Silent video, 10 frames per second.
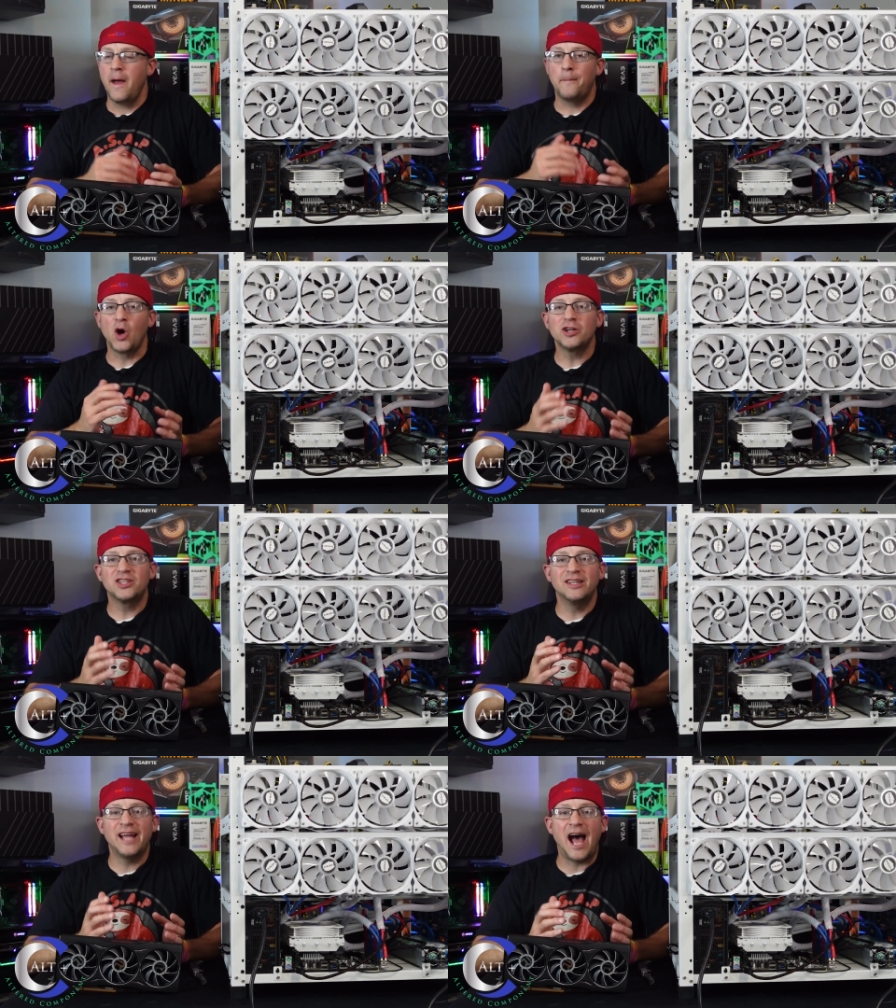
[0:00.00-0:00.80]

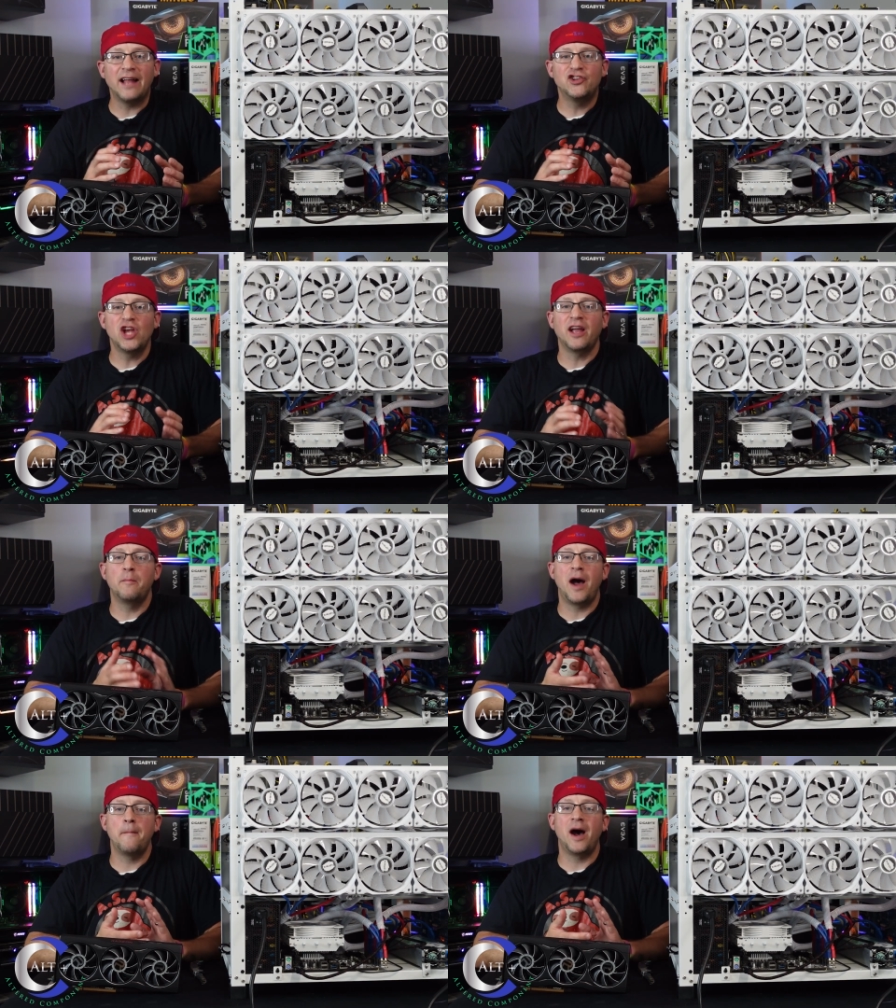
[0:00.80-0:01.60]
Personally, I check
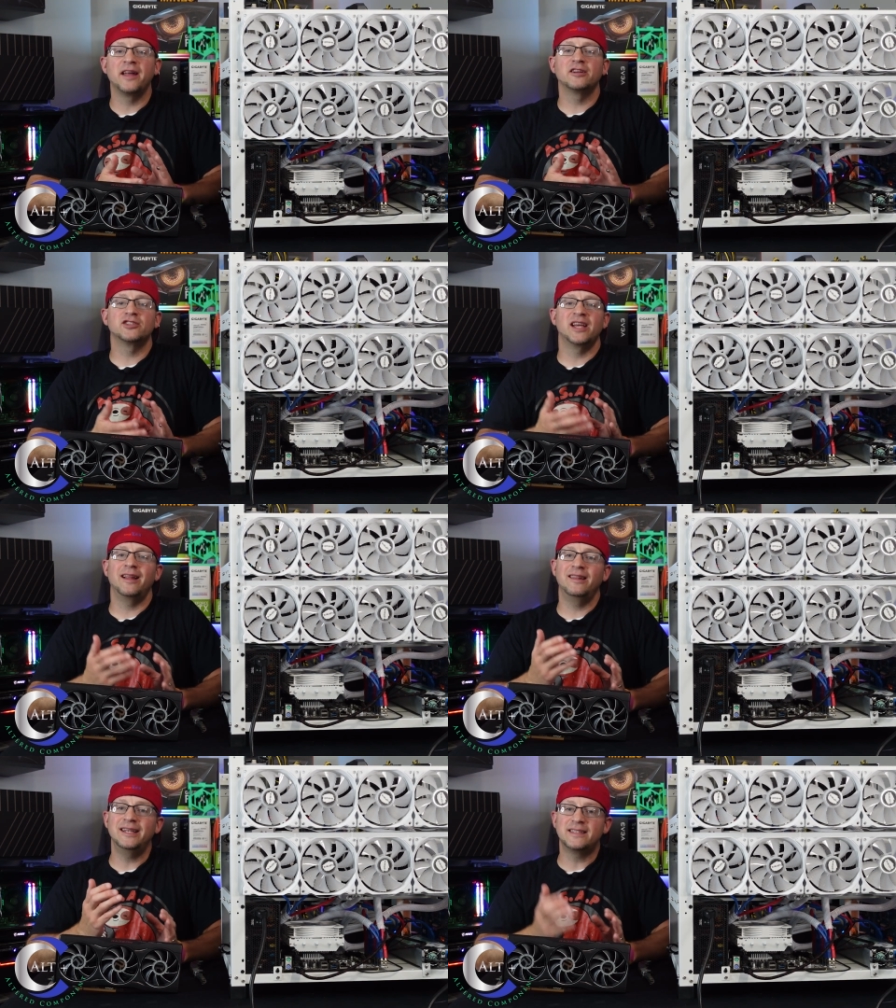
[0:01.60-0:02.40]
my miners
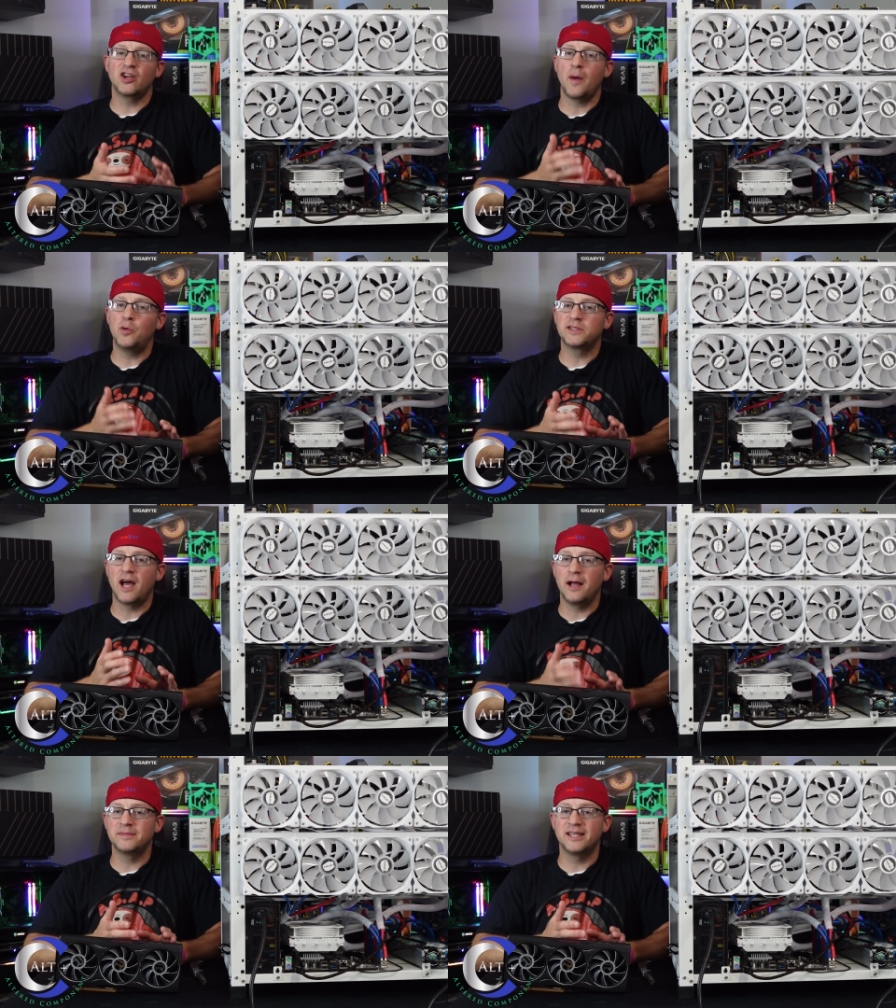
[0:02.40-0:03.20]
at least a couple
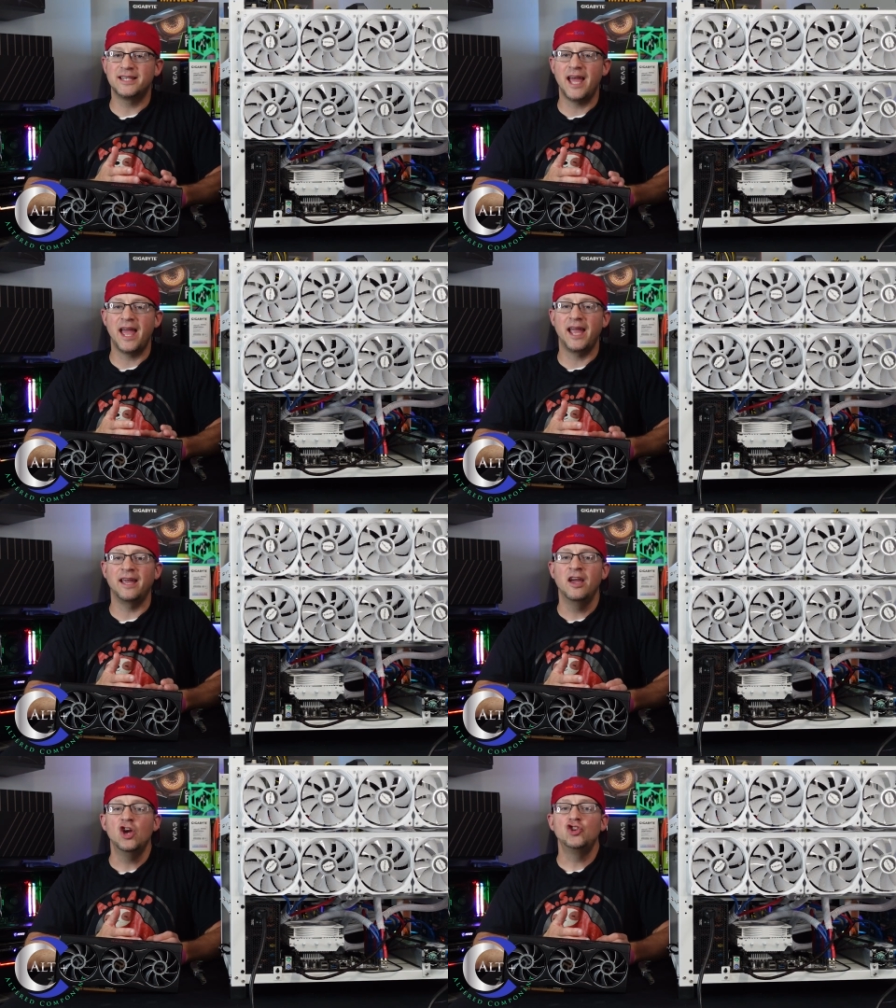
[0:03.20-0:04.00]
times a day
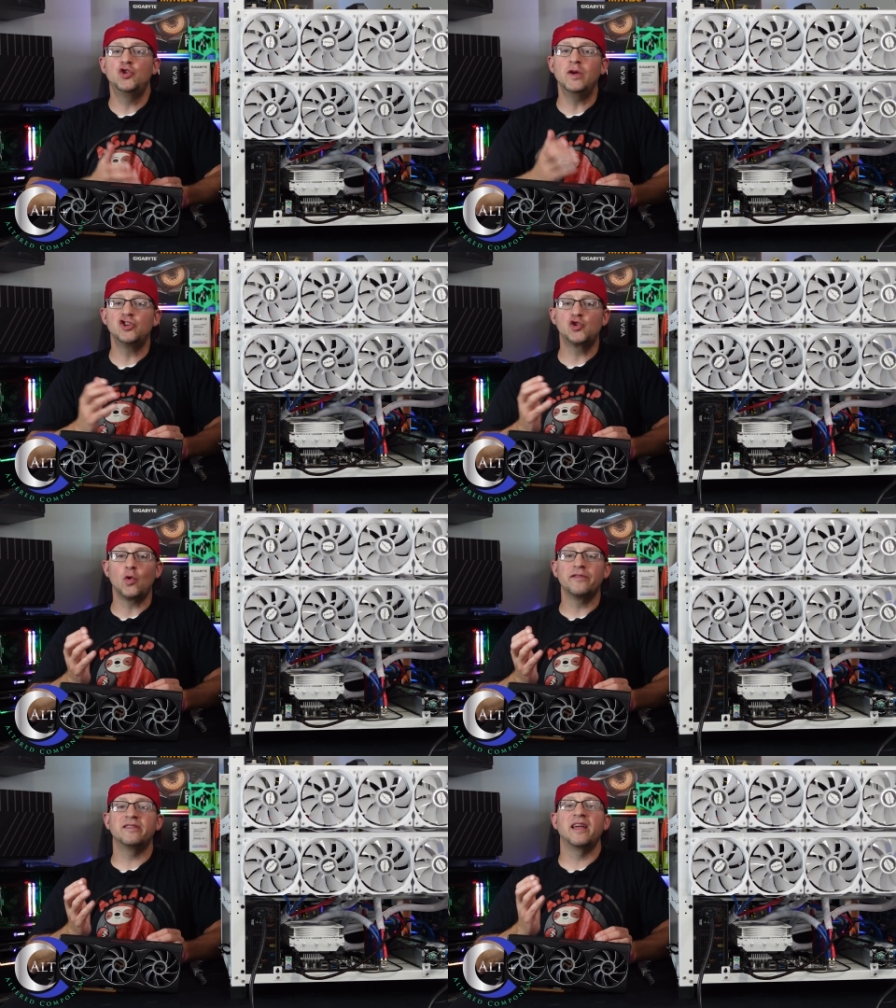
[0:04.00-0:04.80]
to
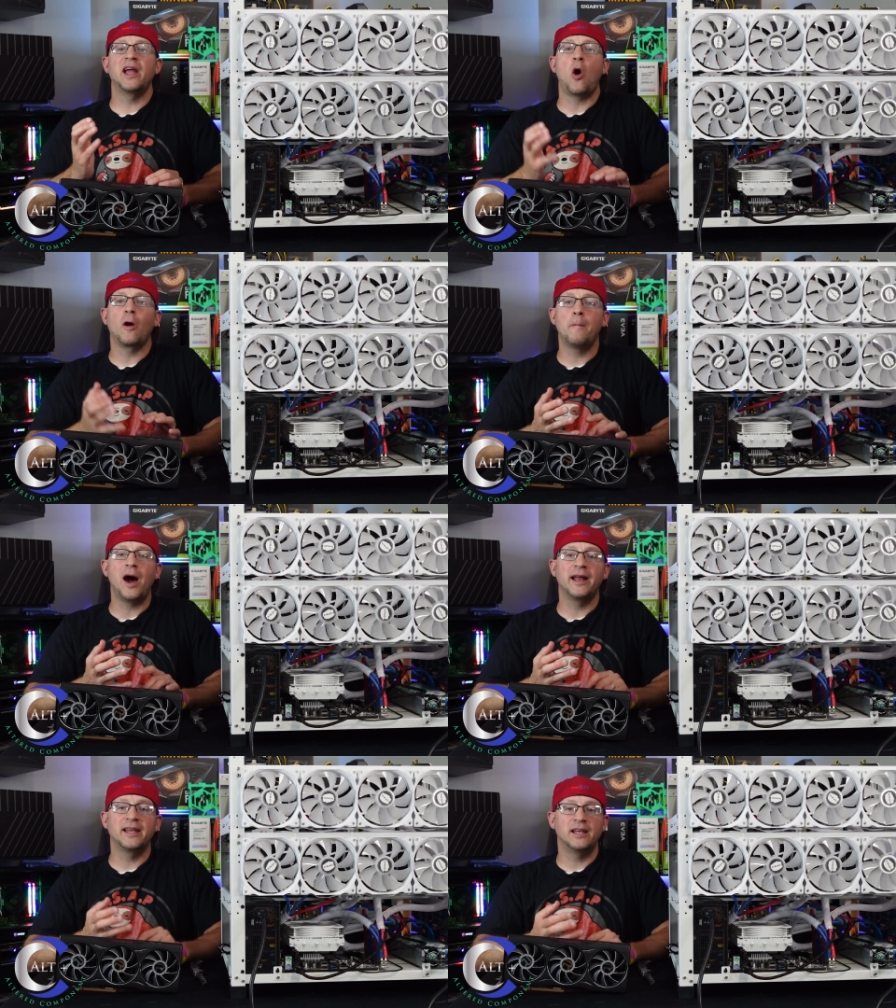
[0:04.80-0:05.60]
ensure that they are
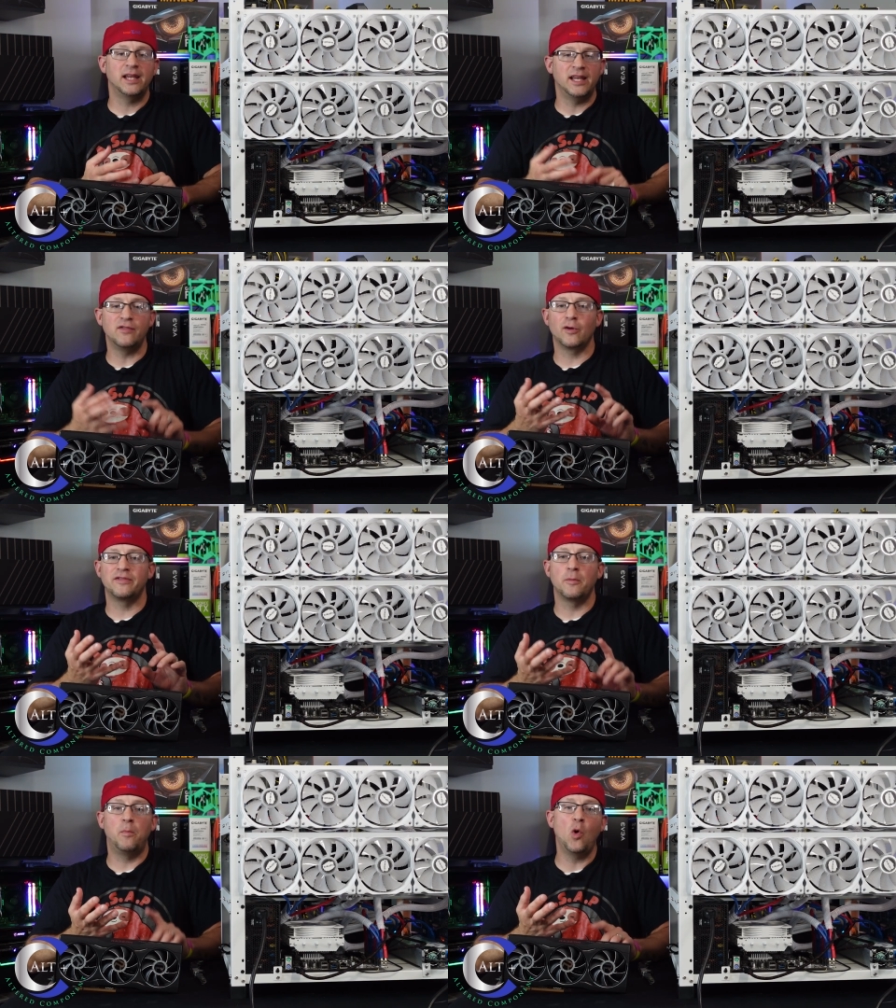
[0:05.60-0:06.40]
mining either at
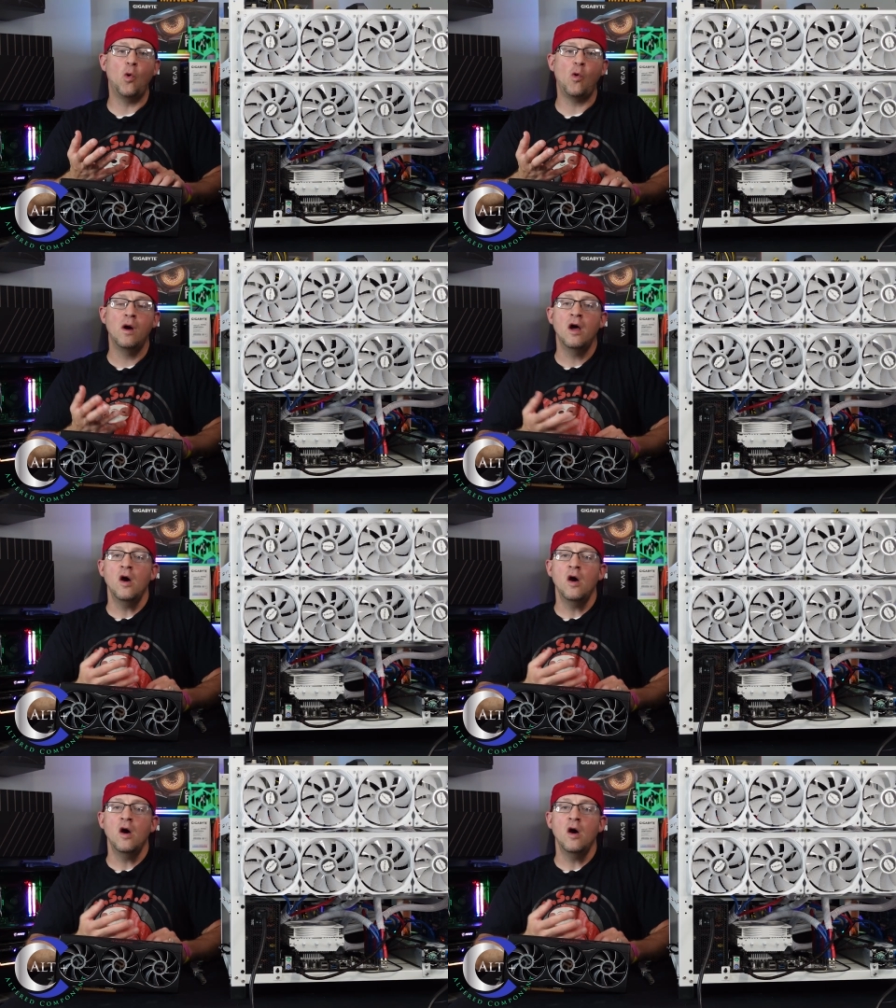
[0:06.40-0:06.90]
the pool